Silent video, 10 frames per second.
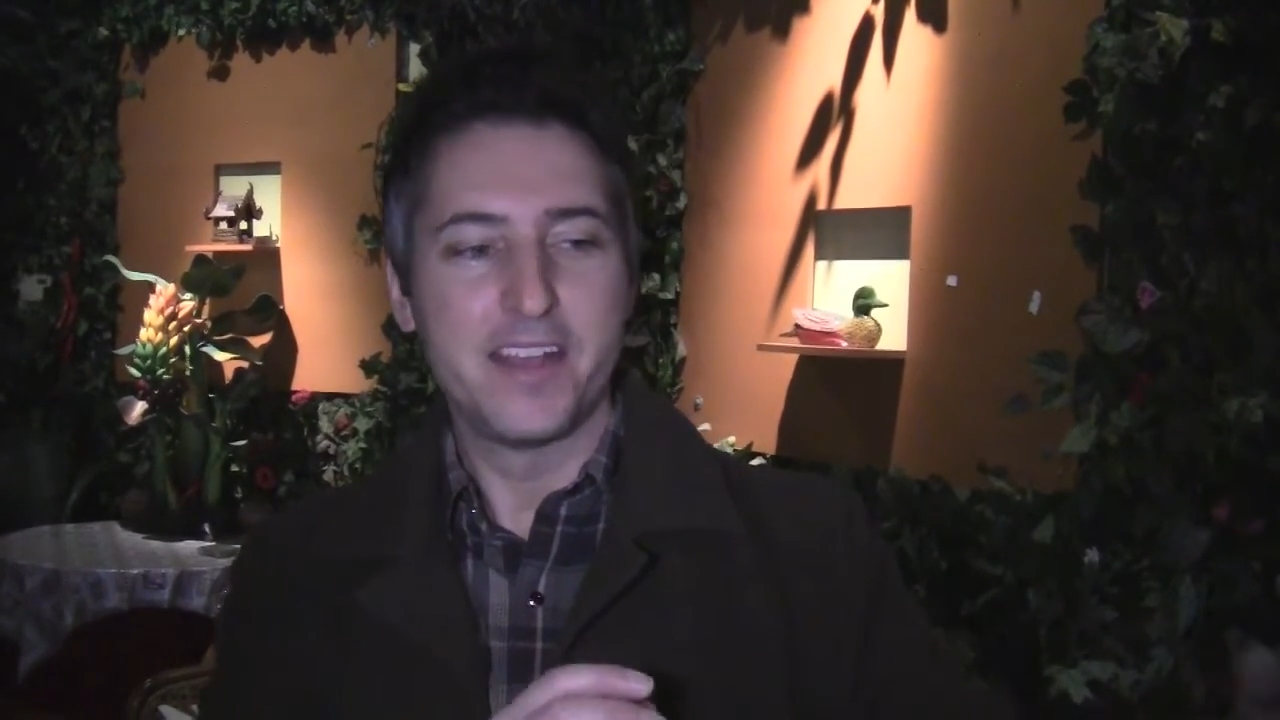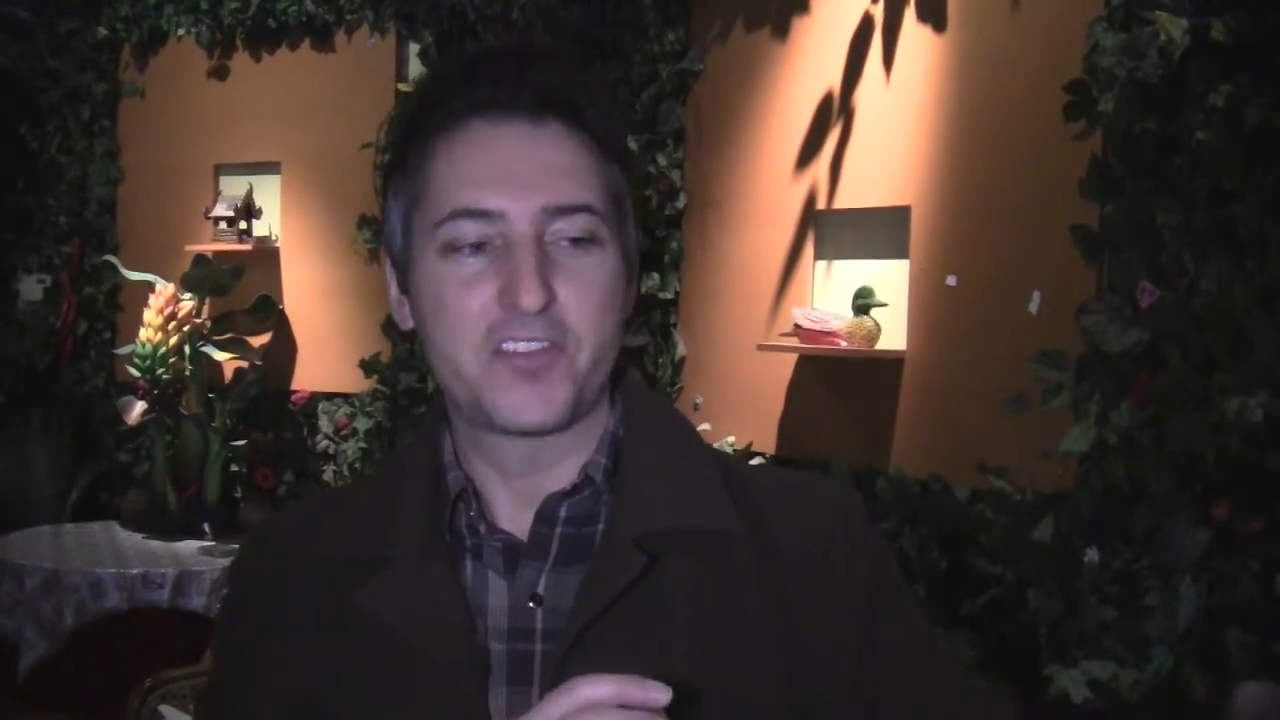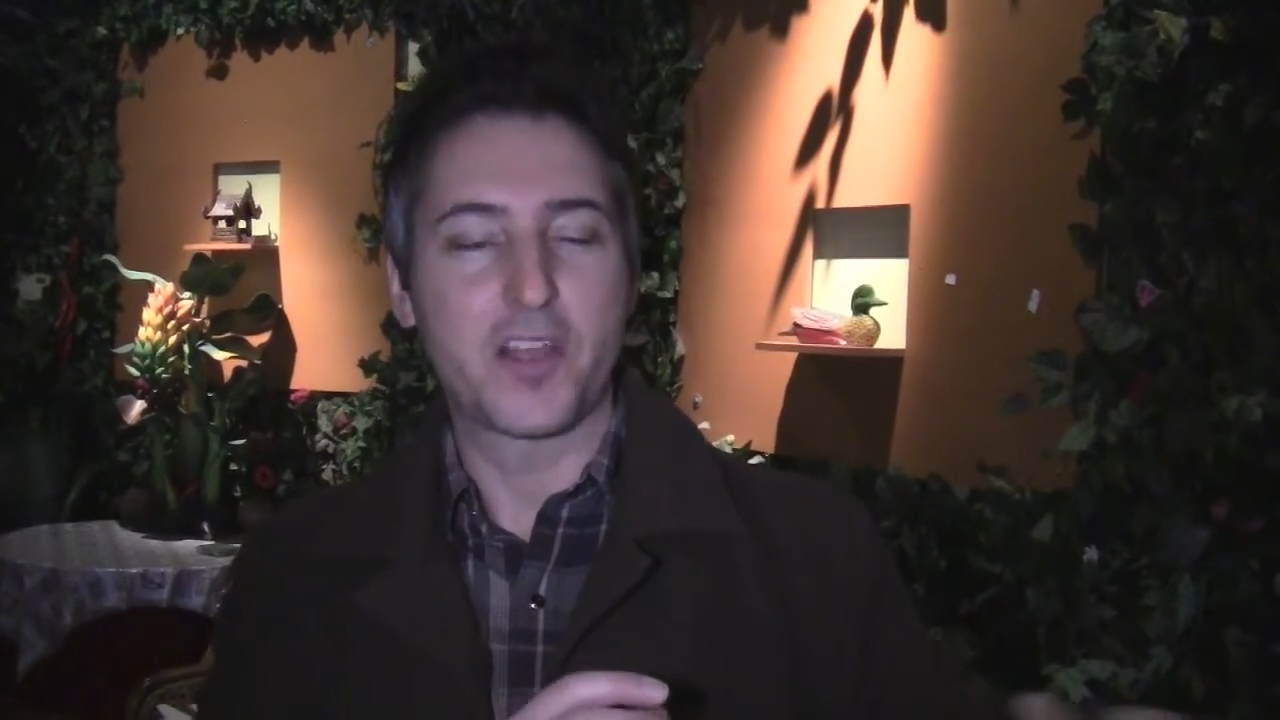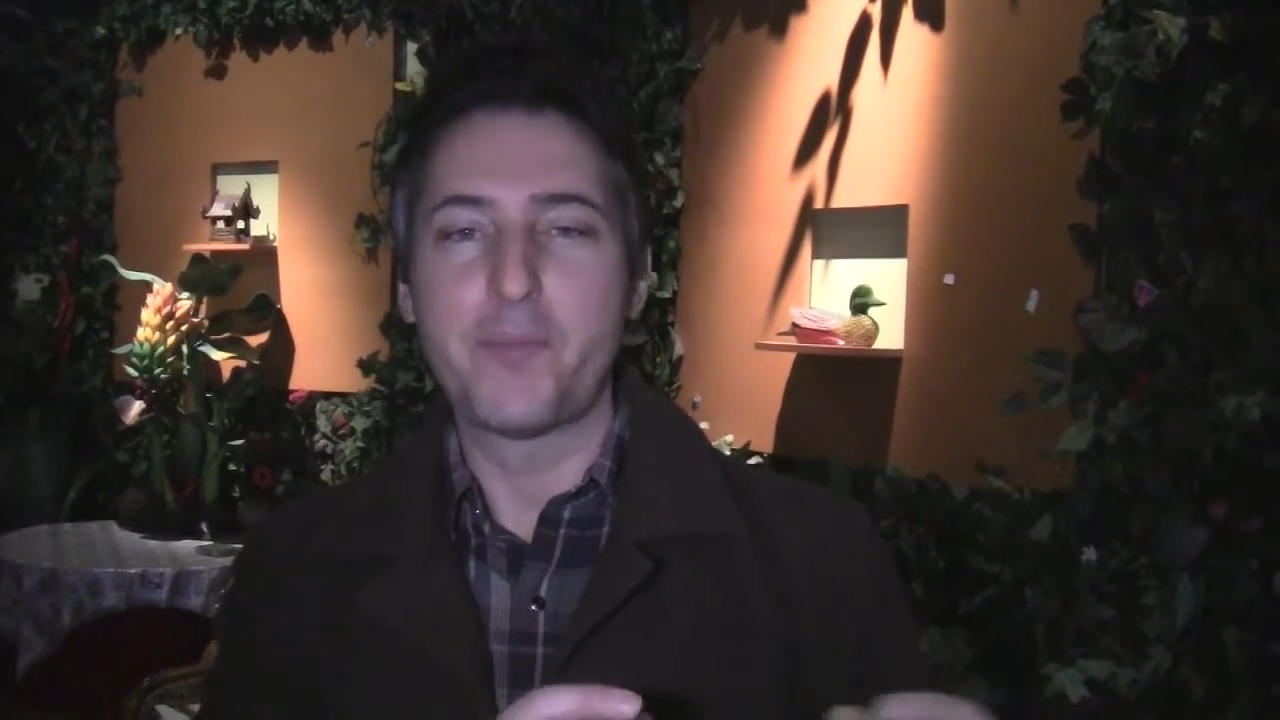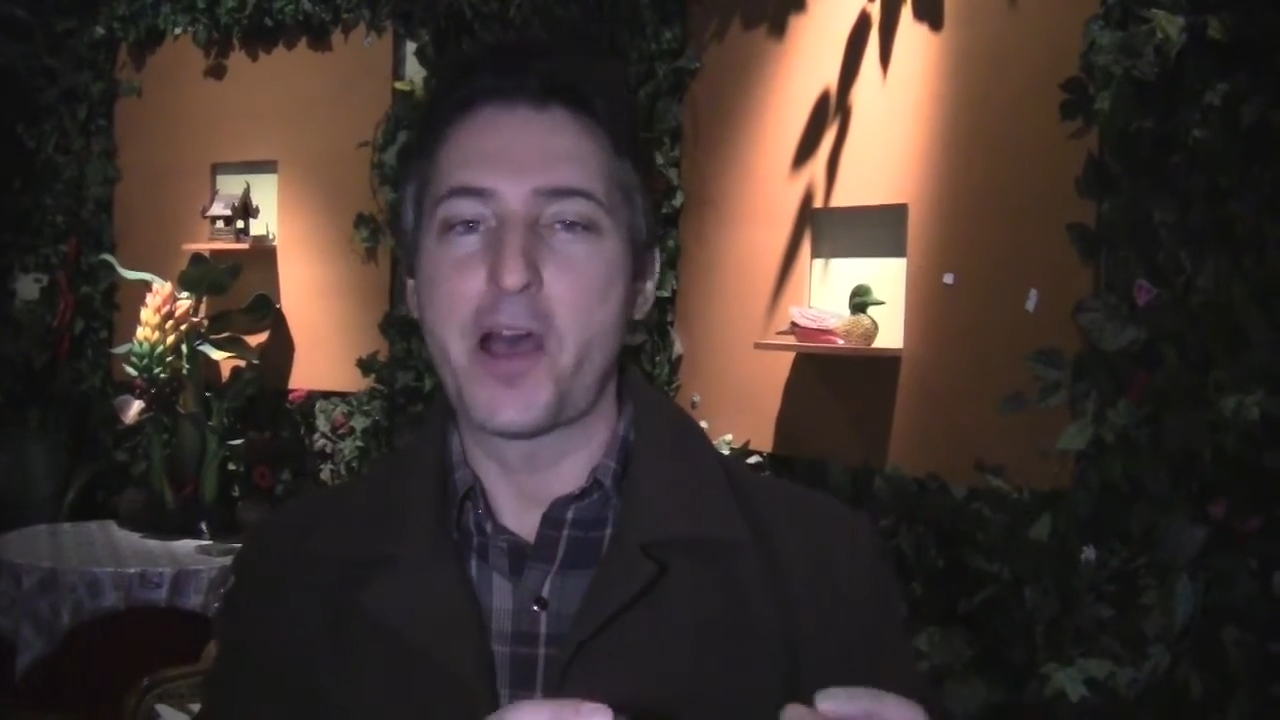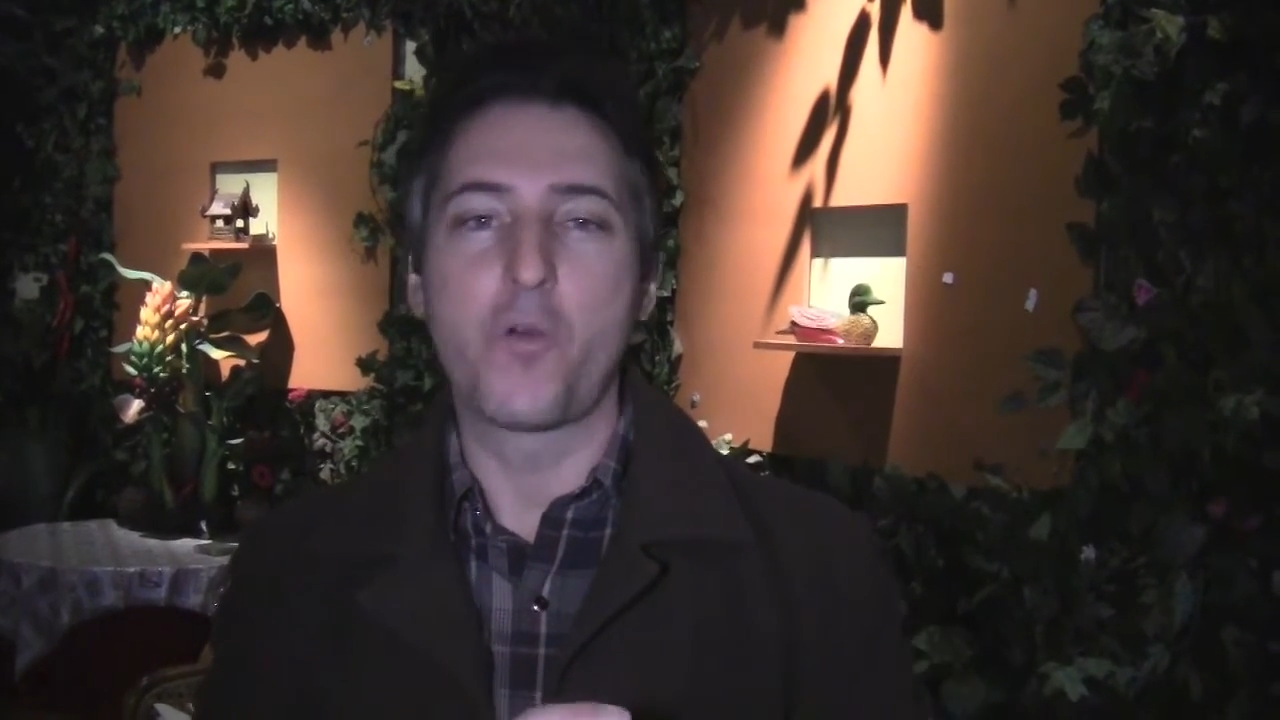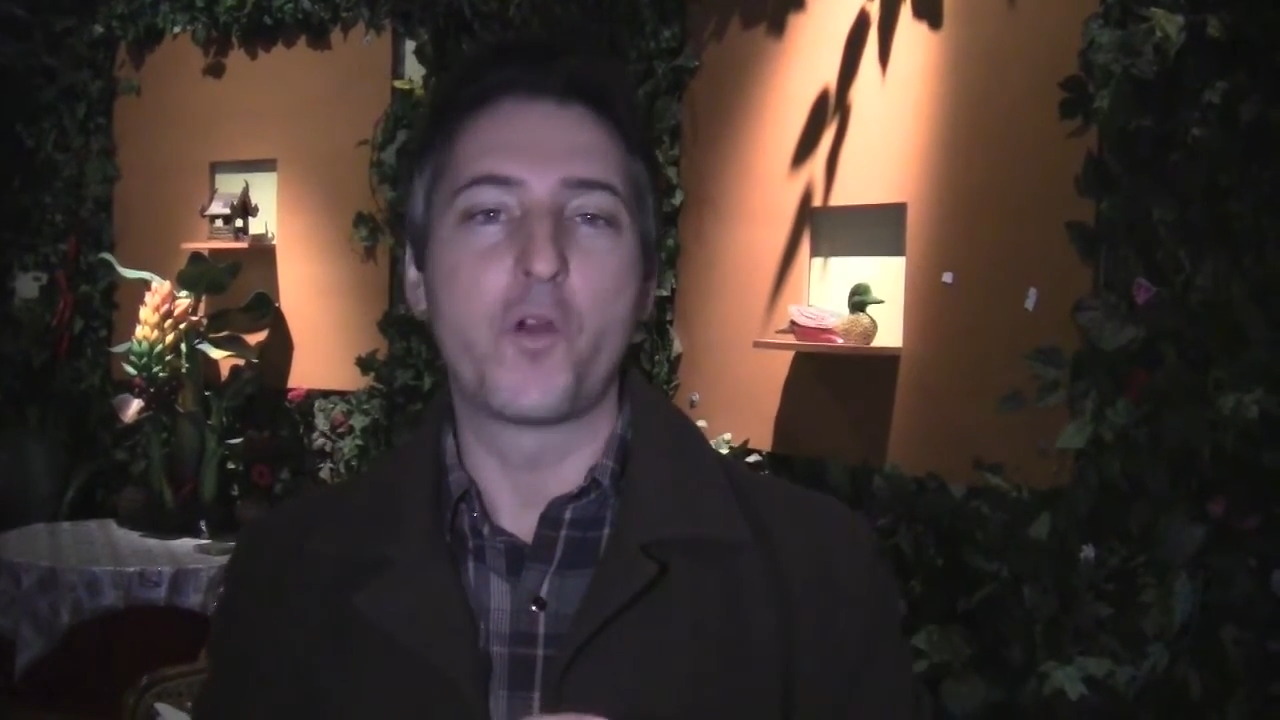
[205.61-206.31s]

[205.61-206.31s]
somehow,